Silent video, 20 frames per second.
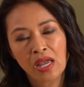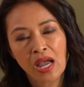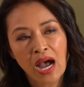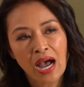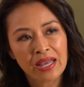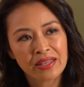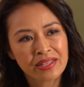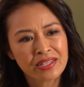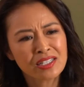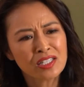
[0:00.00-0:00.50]

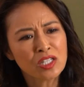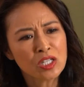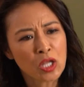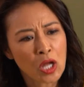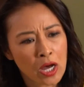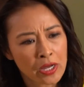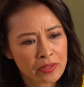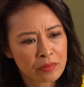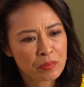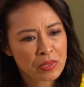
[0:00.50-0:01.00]
I think a
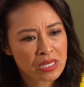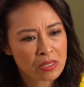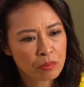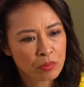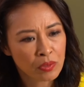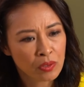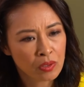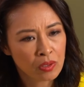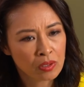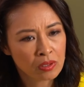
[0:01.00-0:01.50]
lot of
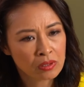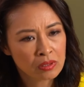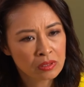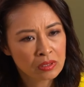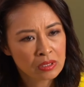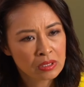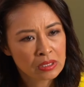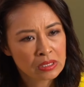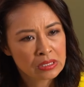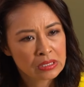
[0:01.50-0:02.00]
people,
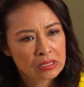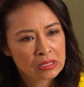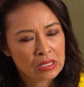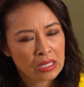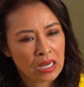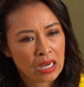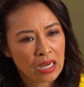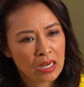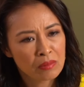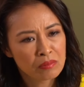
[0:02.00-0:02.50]

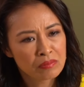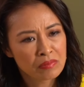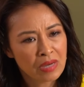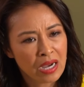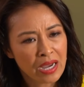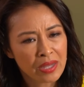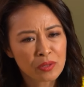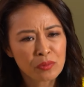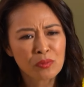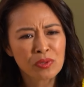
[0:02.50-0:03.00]

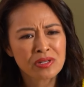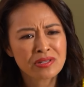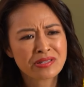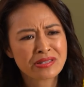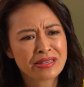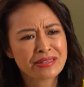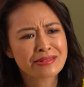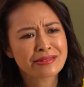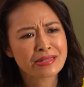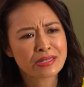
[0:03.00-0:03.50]
I don't want to
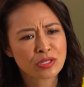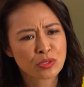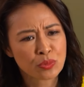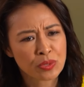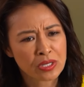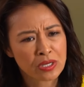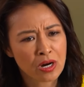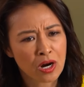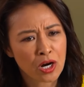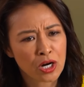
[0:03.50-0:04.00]
say
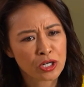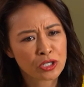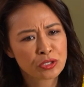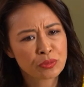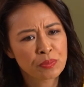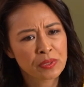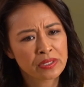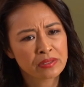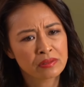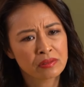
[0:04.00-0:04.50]
disregard,
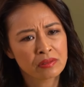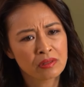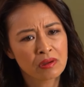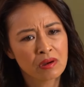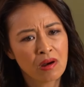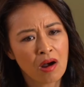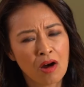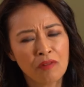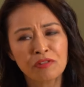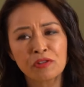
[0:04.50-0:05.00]
but
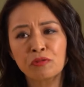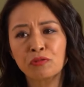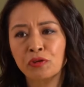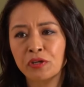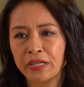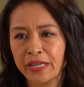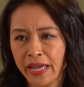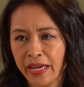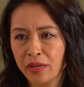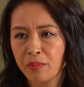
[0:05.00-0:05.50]
often
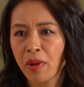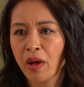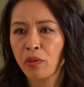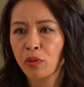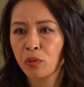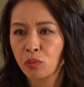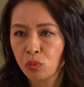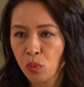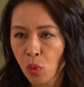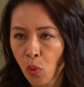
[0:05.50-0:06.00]
forget about
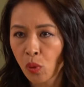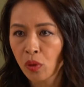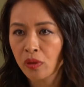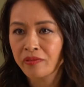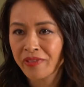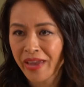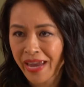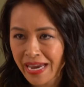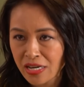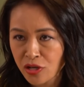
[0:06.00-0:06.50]
the role
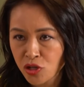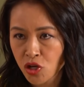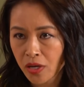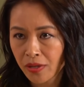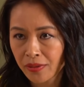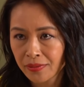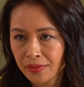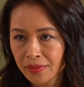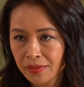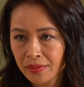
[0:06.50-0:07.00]
of
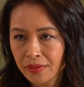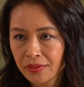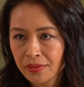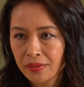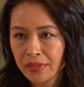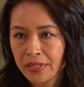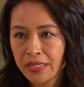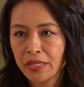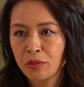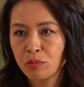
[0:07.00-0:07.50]
Asia
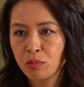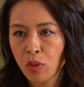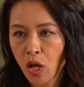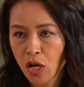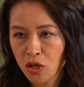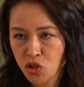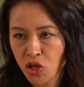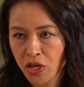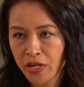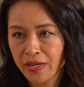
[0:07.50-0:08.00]
in
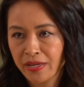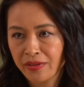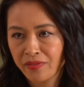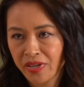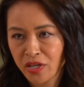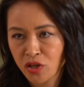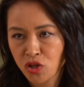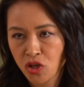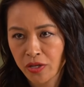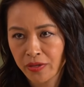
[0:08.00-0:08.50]
blockchain
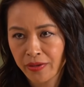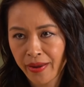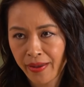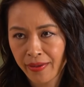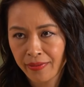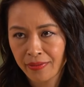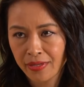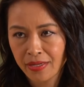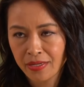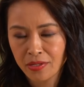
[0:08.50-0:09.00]
innovation
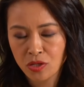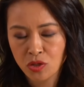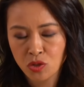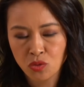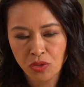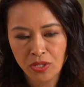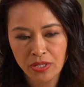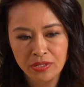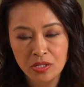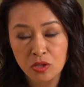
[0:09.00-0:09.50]
and the
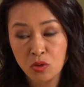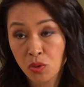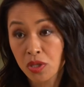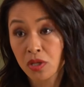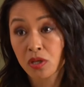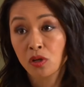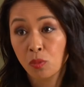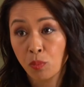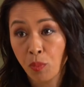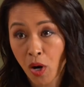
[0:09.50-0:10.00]
industry. It's a
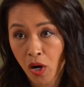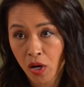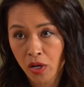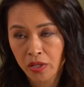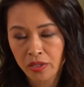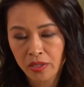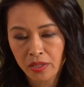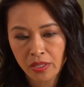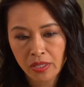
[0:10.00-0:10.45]
critical part.